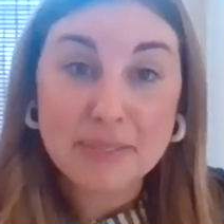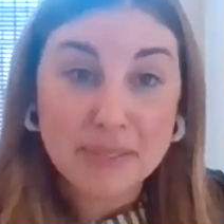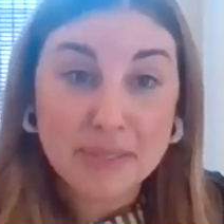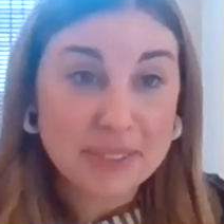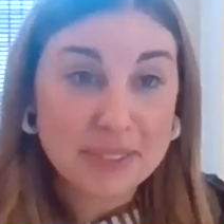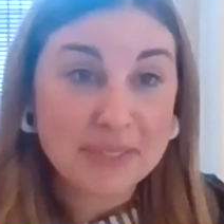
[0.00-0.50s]
because
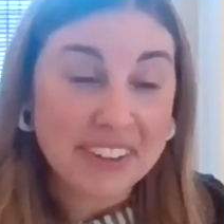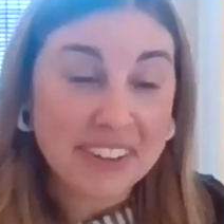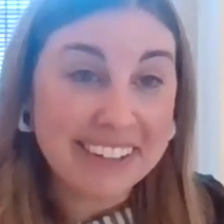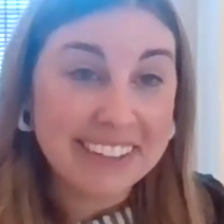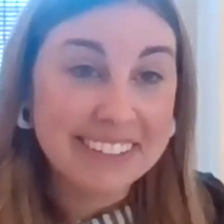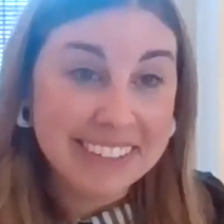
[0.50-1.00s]
it feels
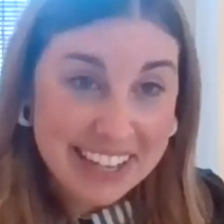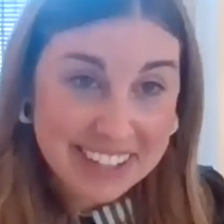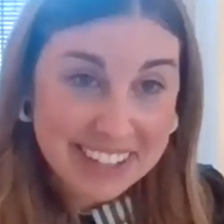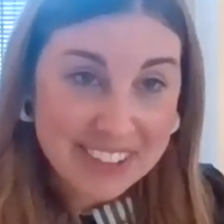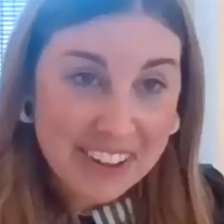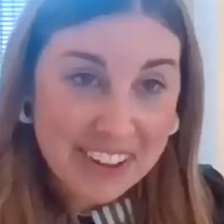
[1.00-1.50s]
very
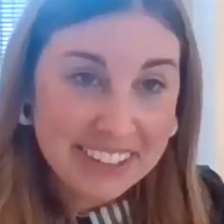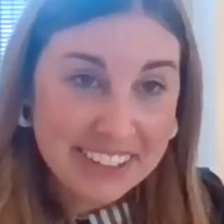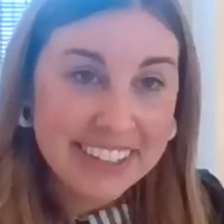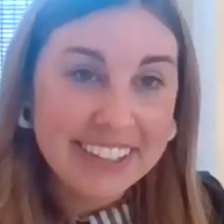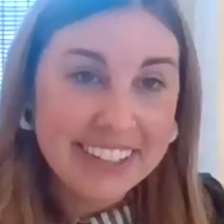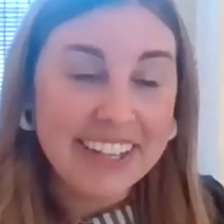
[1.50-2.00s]

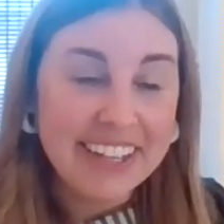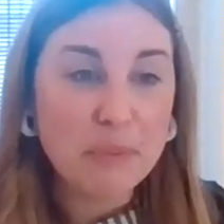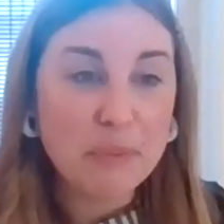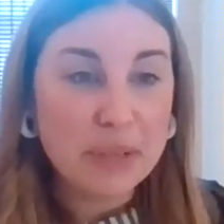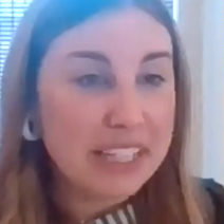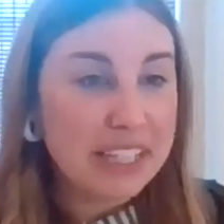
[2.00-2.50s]
hands-on.
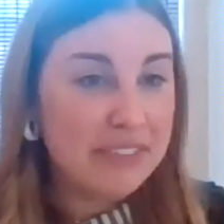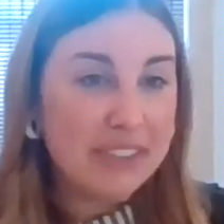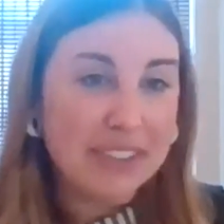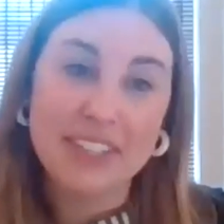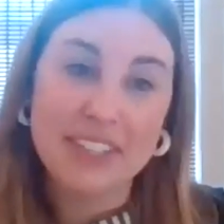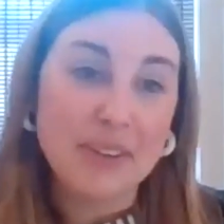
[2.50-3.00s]
Yeah. Um, but
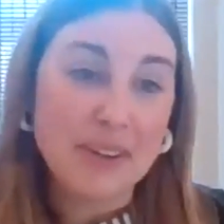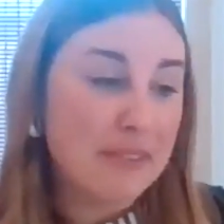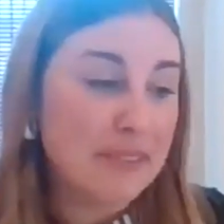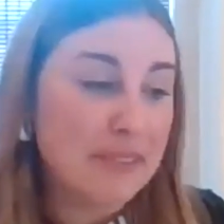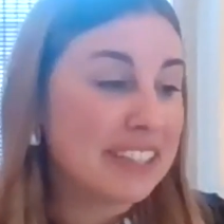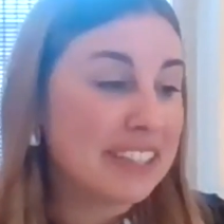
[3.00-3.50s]
even, you know,
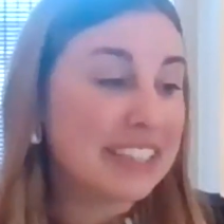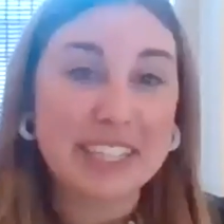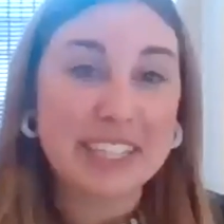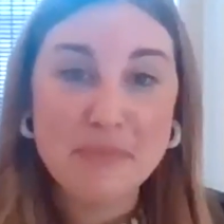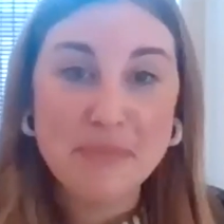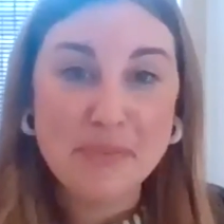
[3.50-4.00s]
obviously
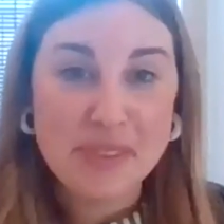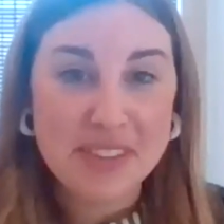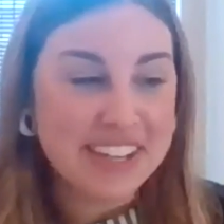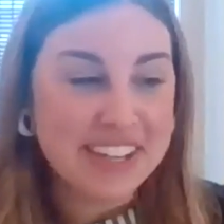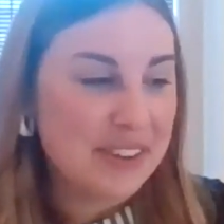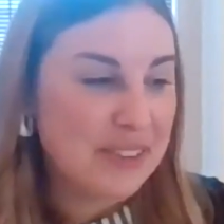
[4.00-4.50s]

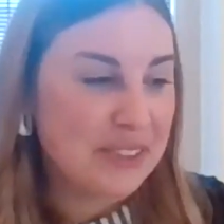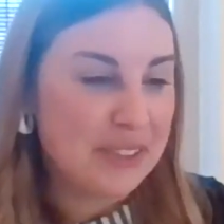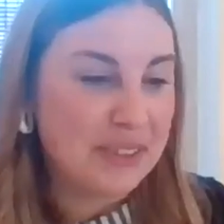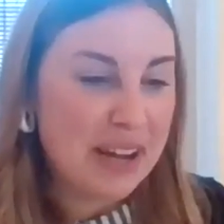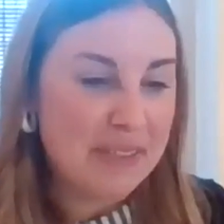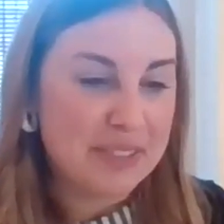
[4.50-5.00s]
Tim, you know,
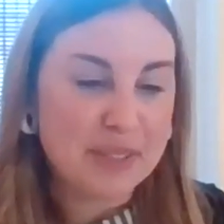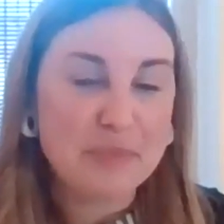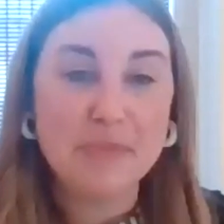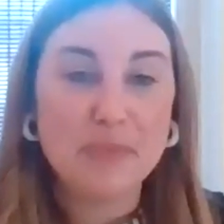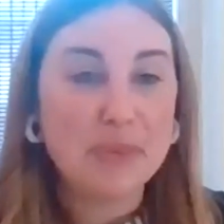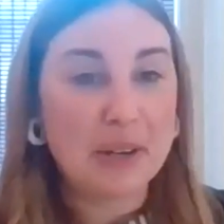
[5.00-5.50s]
you have
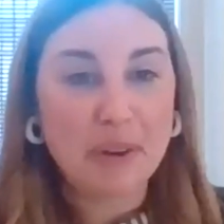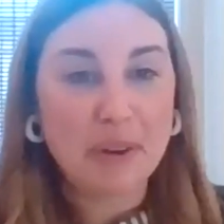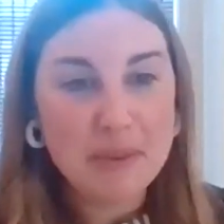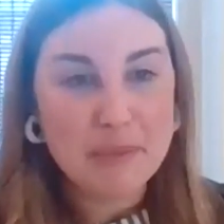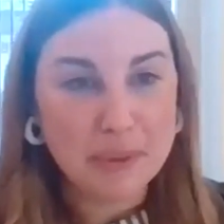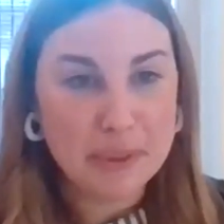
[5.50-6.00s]
some
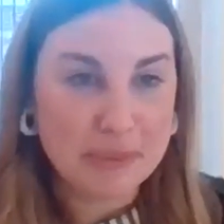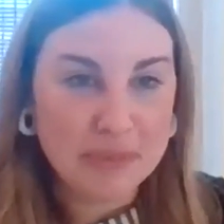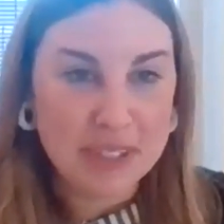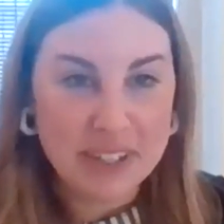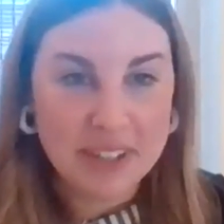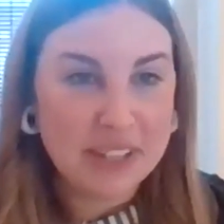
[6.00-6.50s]
incredible,
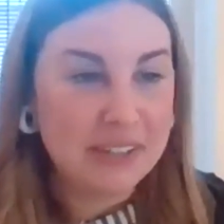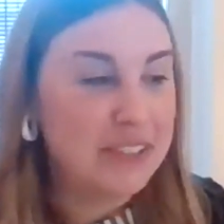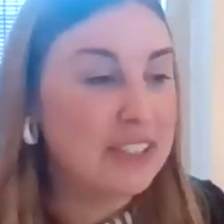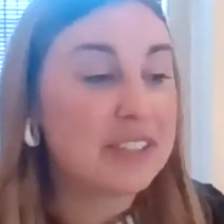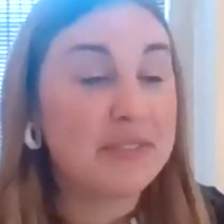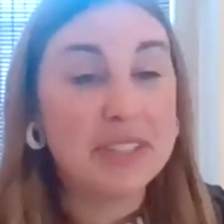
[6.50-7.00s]
you know,
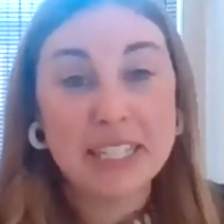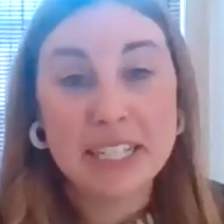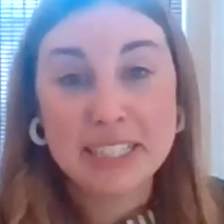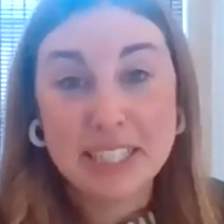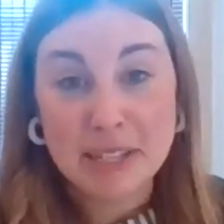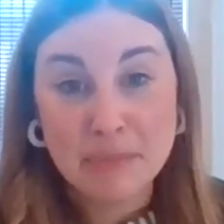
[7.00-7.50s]
even just
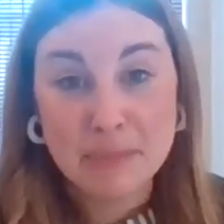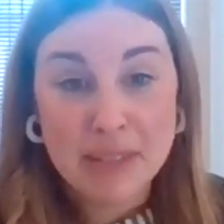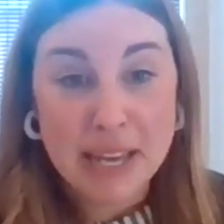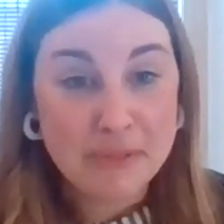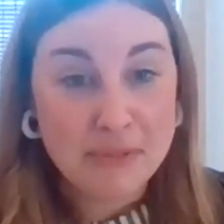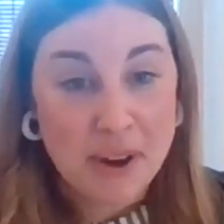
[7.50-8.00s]
visiting
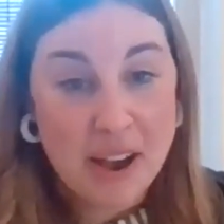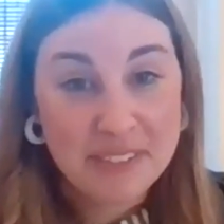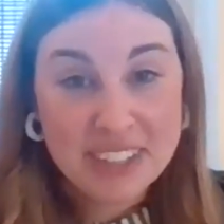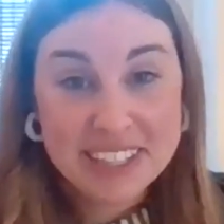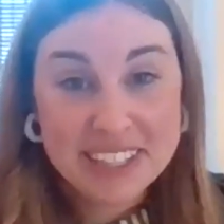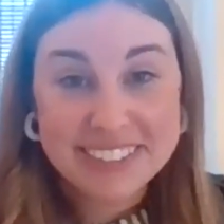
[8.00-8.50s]
Tim and
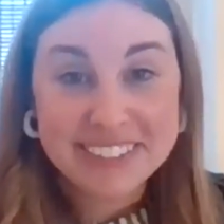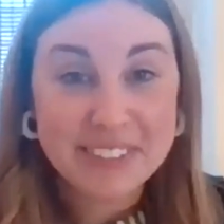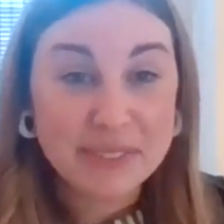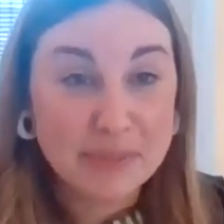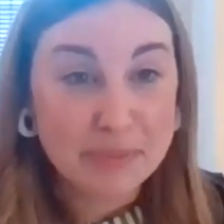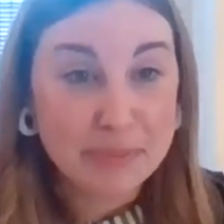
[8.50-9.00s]
Raghvi's
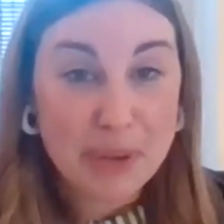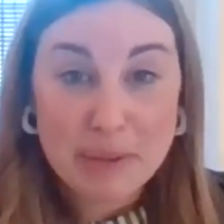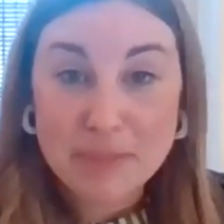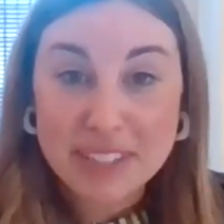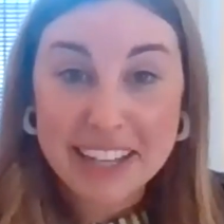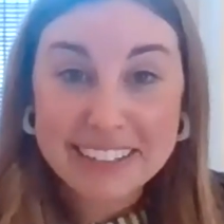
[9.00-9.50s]

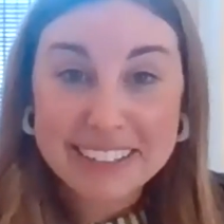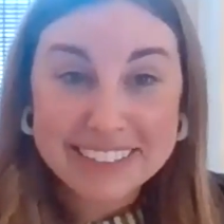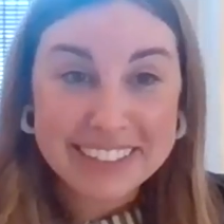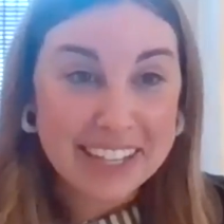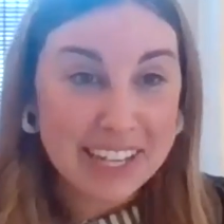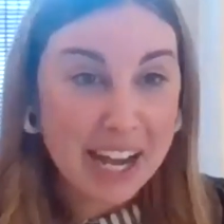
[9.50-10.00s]
websites,
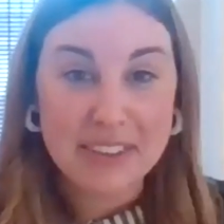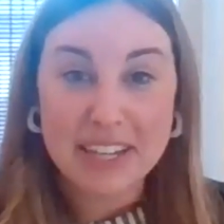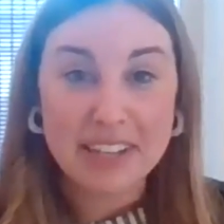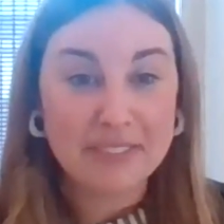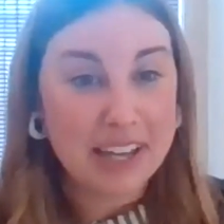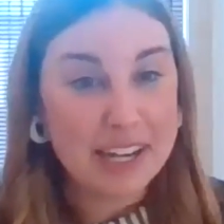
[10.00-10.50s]
like I
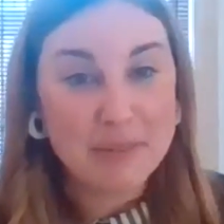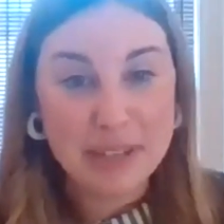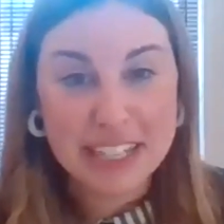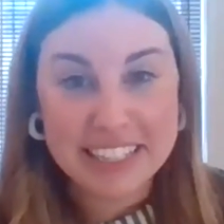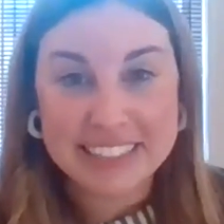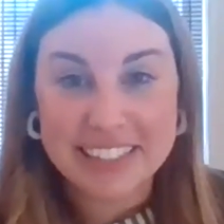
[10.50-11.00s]
think if
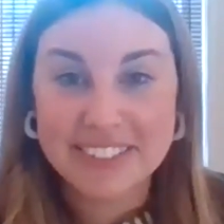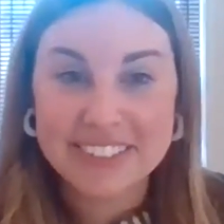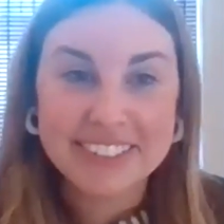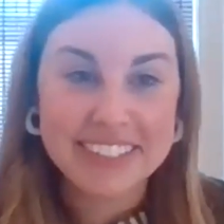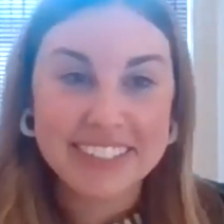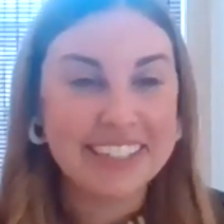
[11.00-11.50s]
anybody is
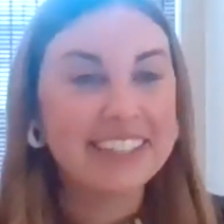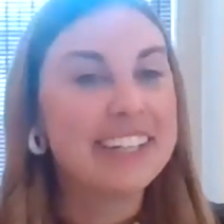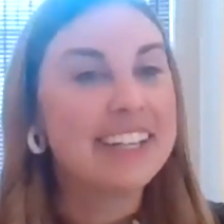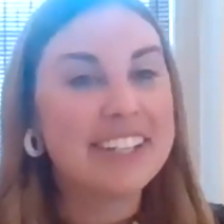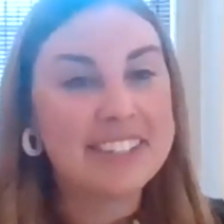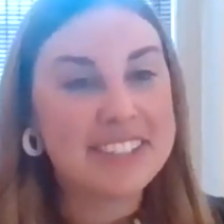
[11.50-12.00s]
interested,
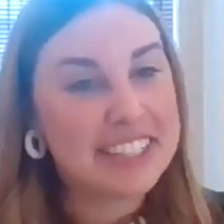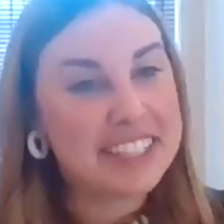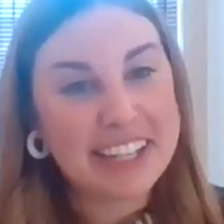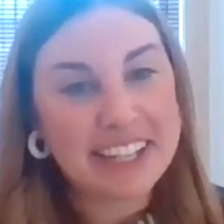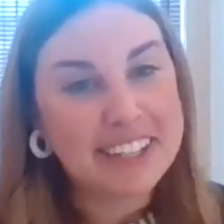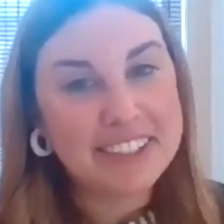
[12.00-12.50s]
you should
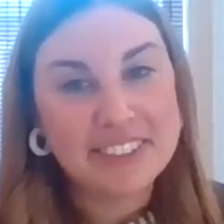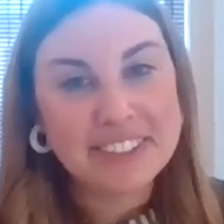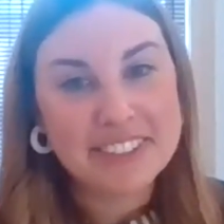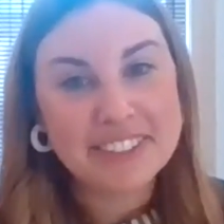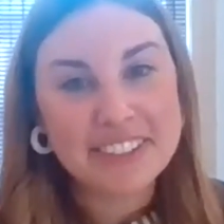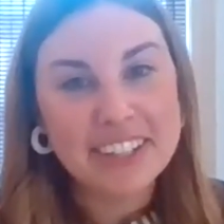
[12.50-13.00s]
take a
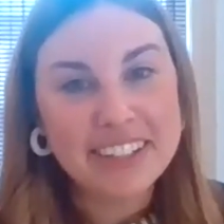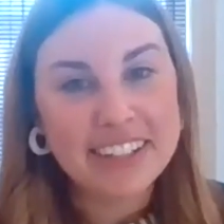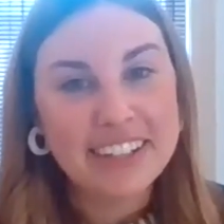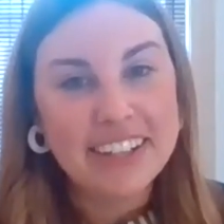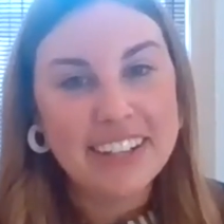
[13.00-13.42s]
closer look.